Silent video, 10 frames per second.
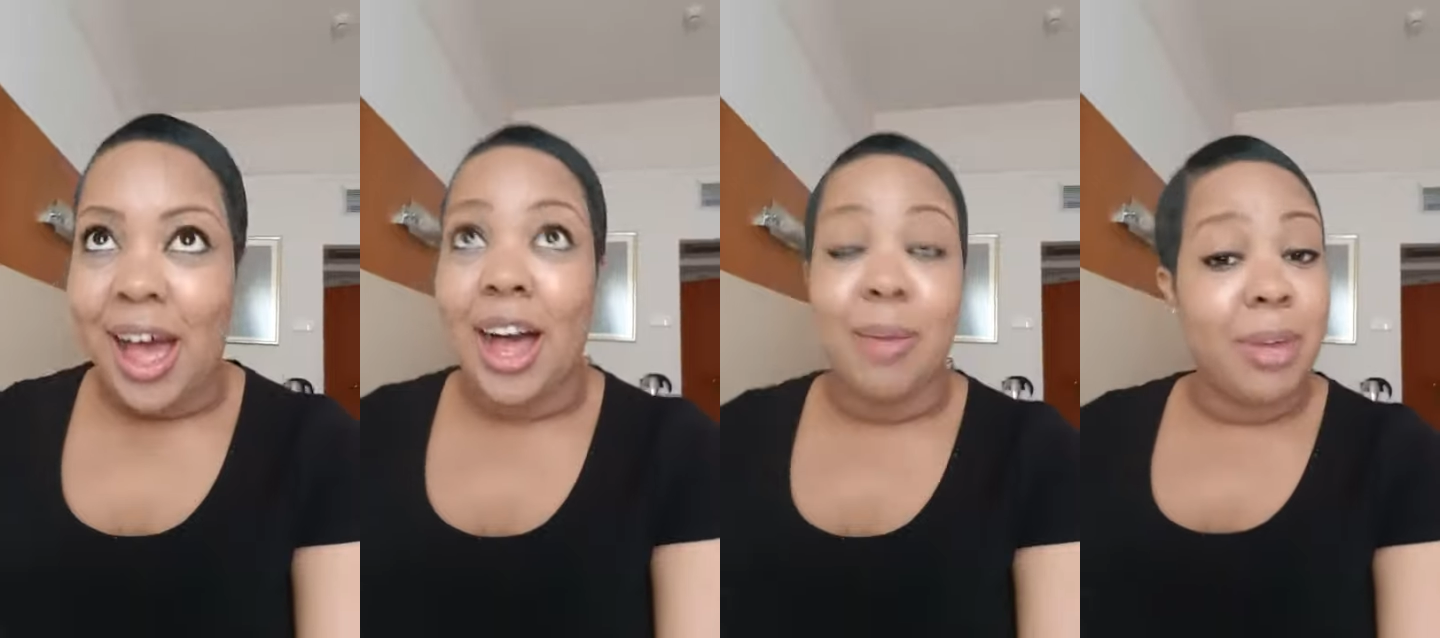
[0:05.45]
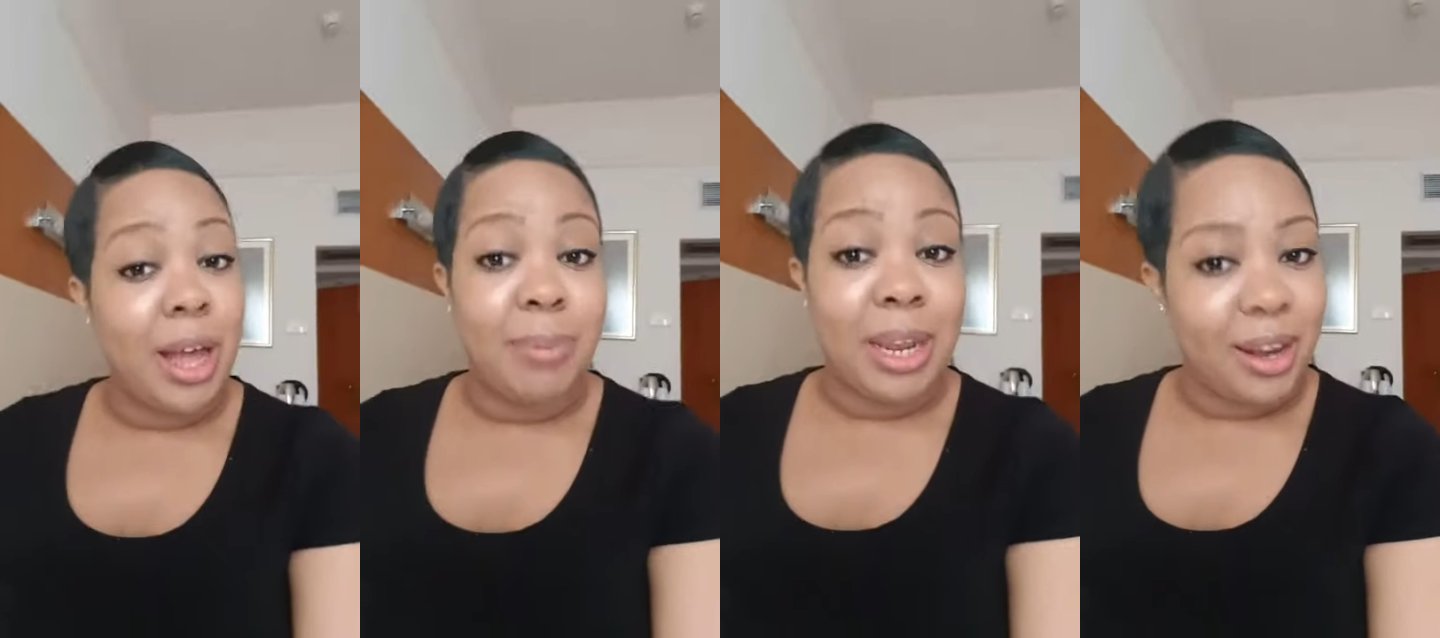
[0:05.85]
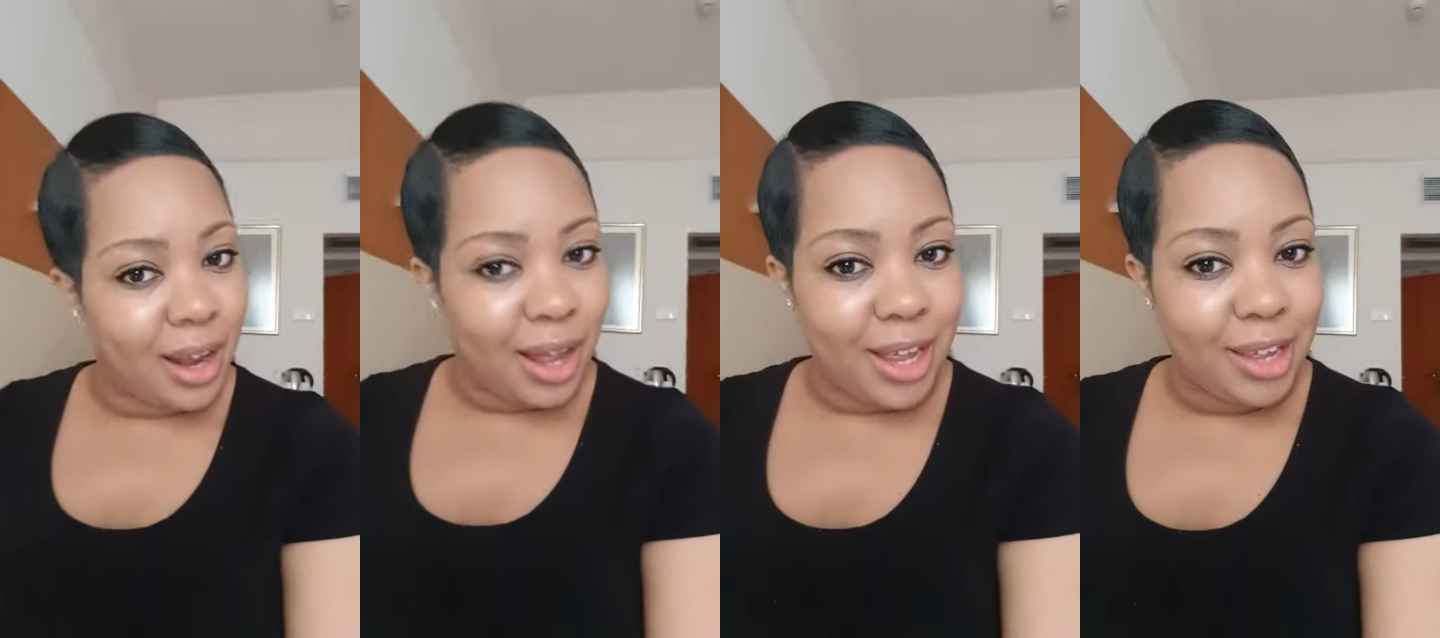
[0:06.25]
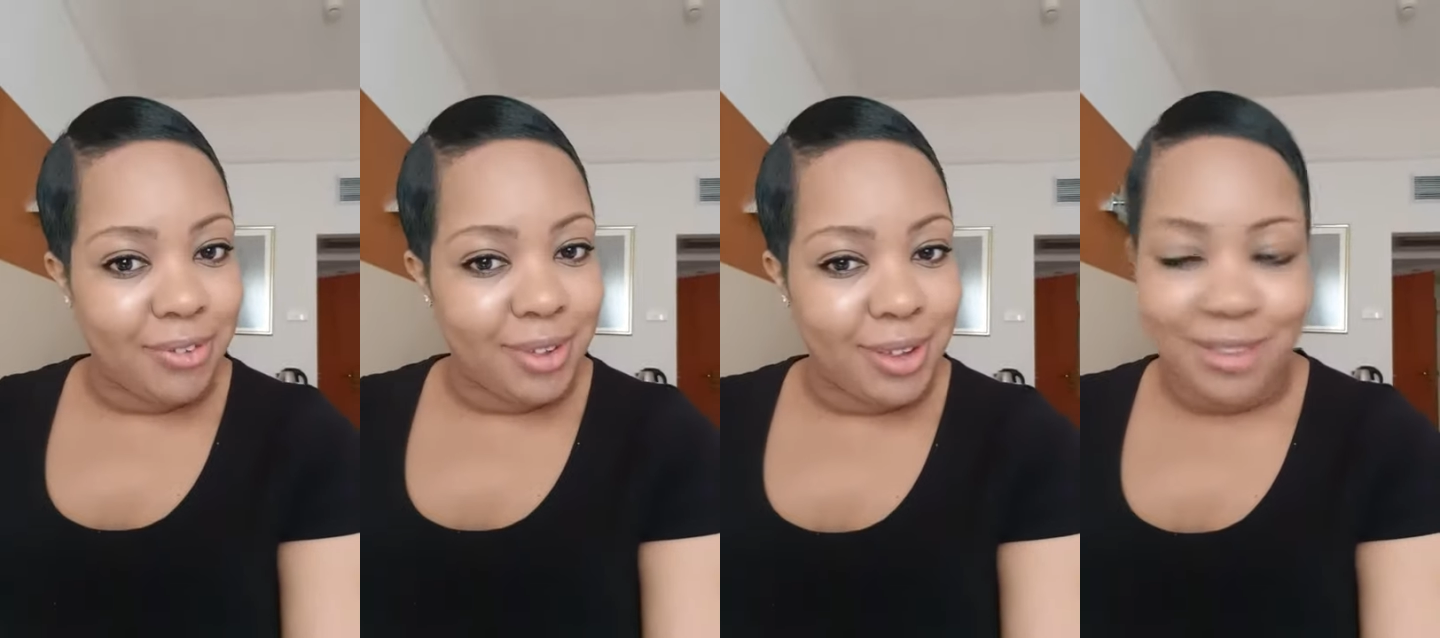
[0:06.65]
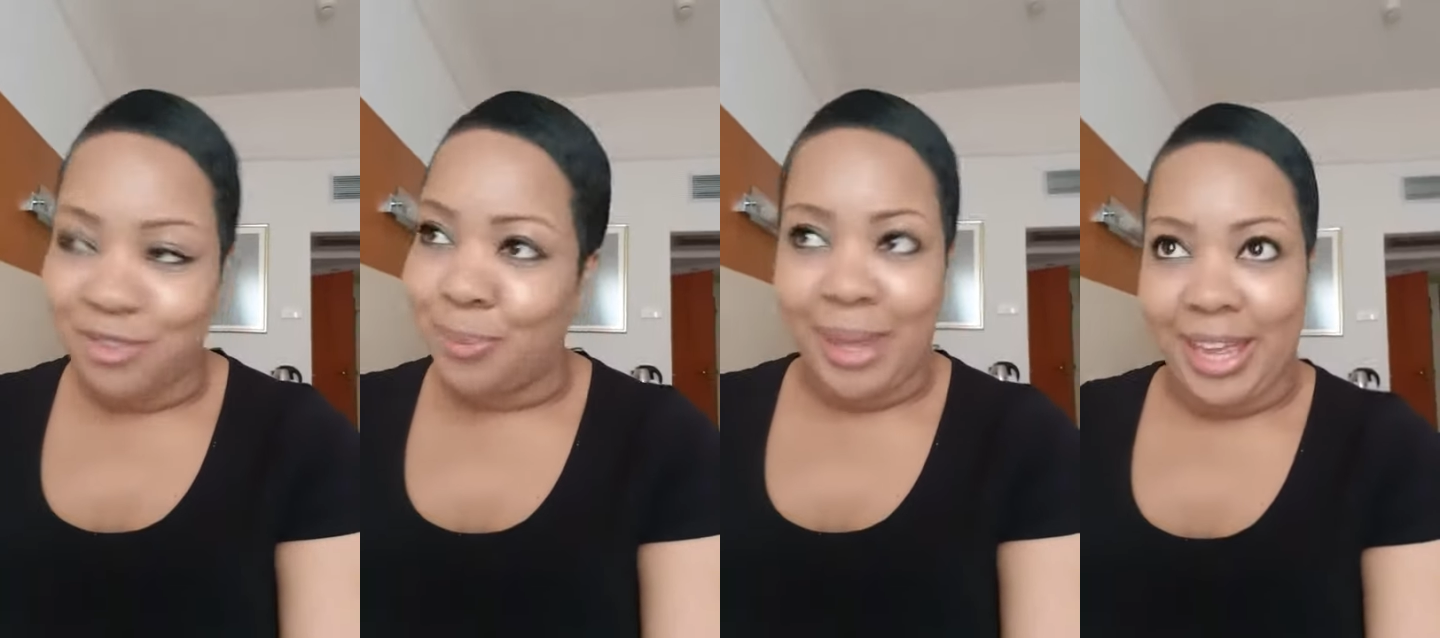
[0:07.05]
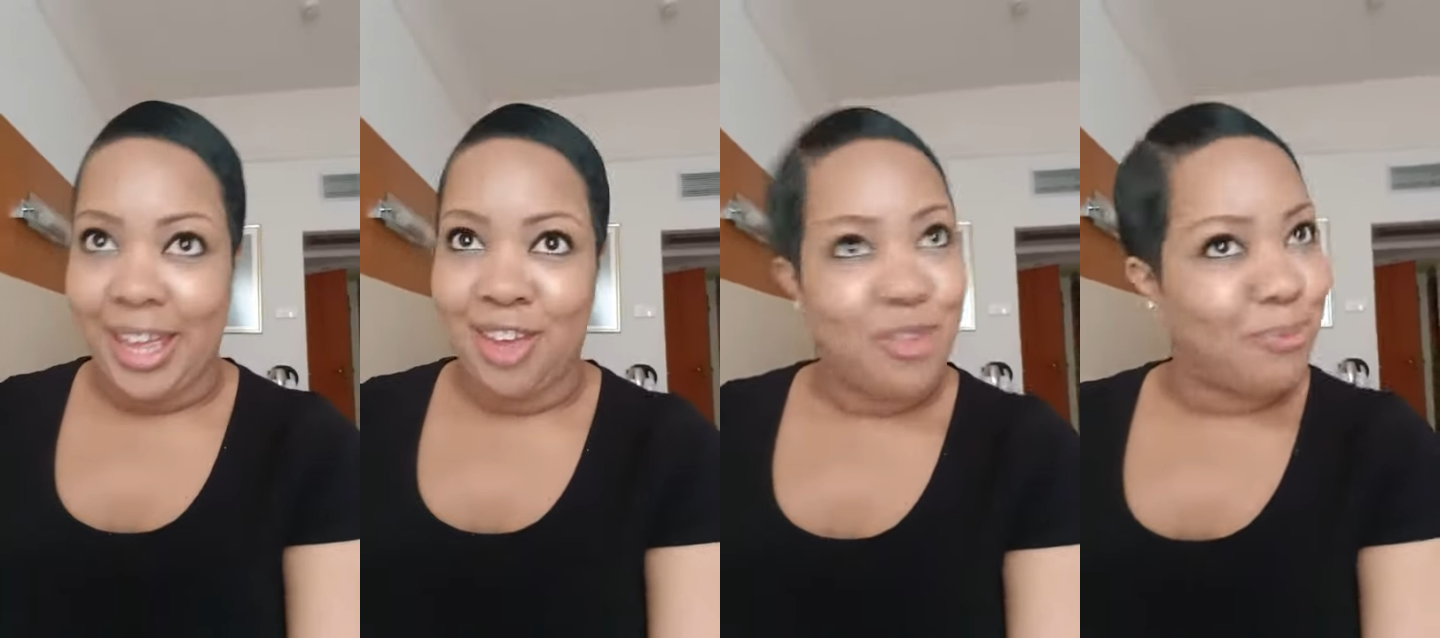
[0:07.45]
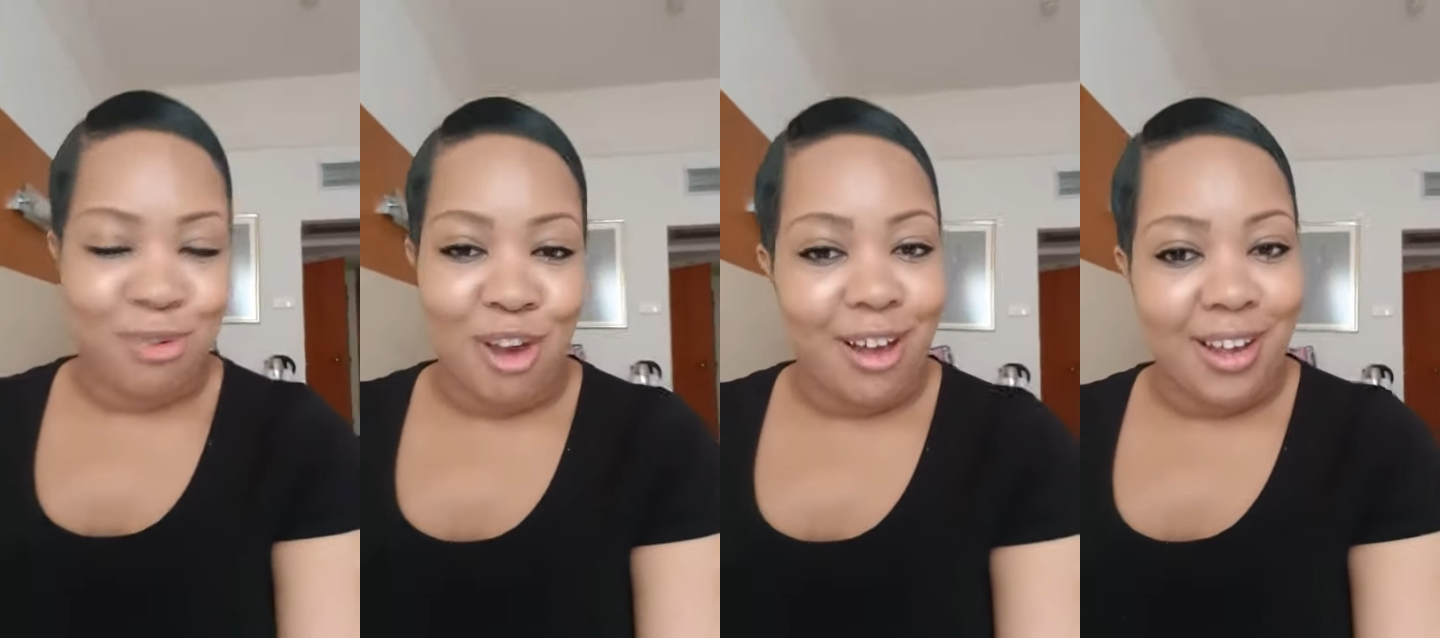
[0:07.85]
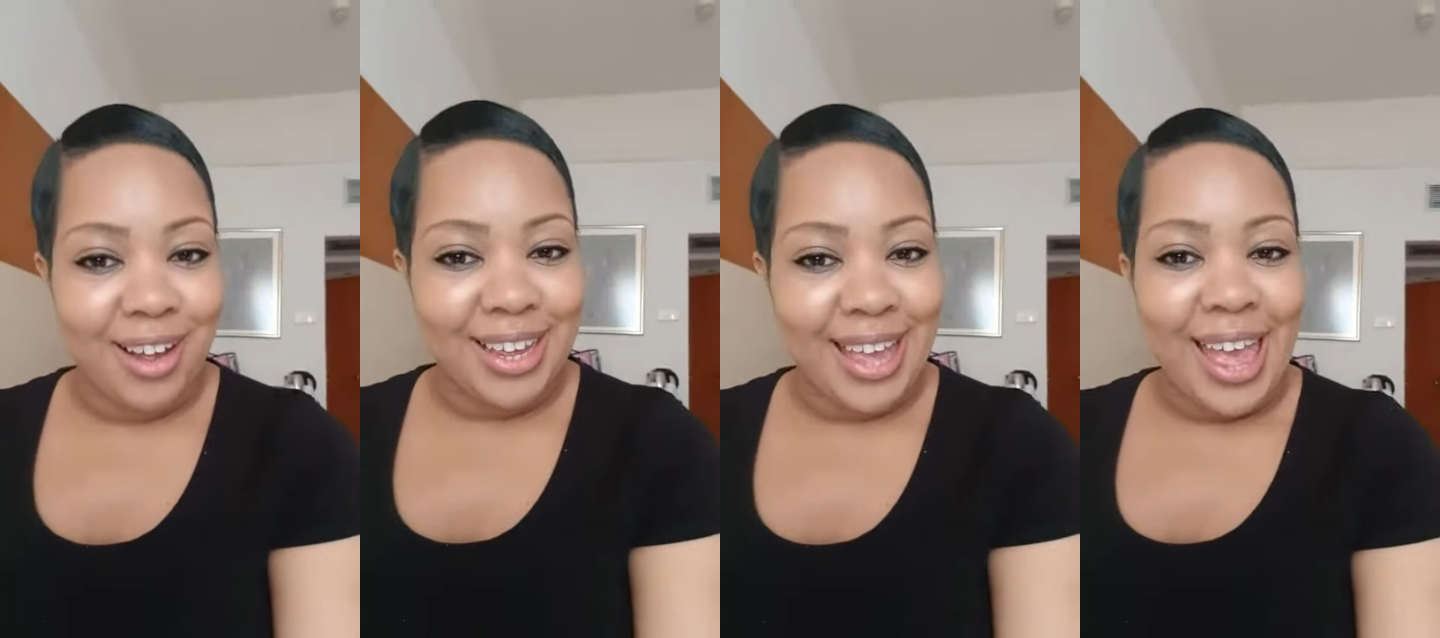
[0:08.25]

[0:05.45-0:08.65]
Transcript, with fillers: I'm coming live from here, from Prague.